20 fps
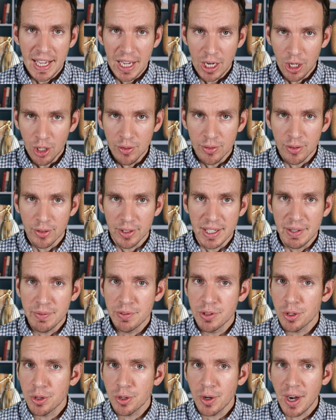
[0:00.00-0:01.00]
However,
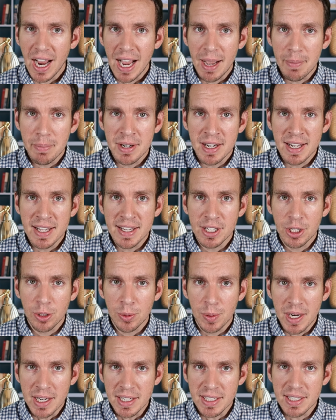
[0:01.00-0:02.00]
even though there have been
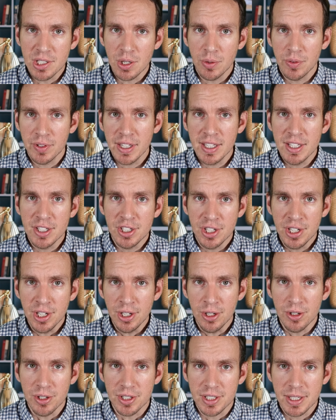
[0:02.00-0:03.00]
increases over these
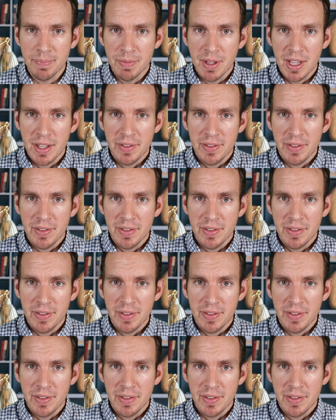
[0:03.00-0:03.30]
years,